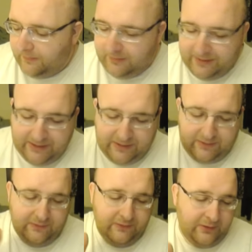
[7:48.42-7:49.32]

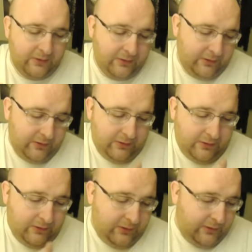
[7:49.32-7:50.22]
And
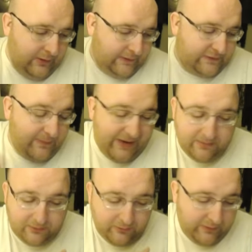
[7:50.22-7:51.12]
it's
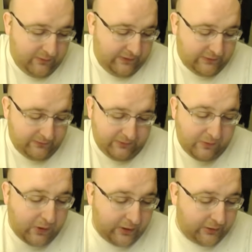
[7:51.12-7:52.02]
debatable whether these are really
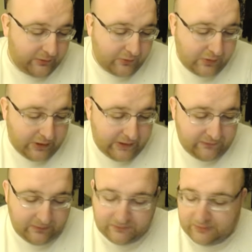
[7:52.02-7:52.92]
water or not, so
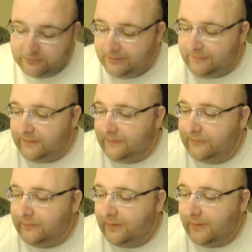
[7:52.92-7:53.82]
I'm just going to drink
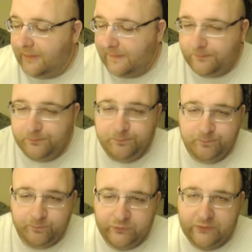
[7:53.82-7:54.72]
this
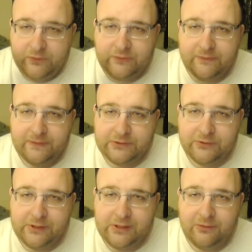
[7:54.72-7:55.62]
just so it's
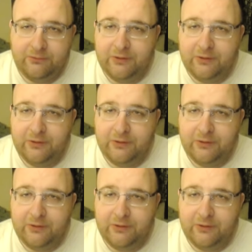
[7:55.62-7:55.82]
officially a real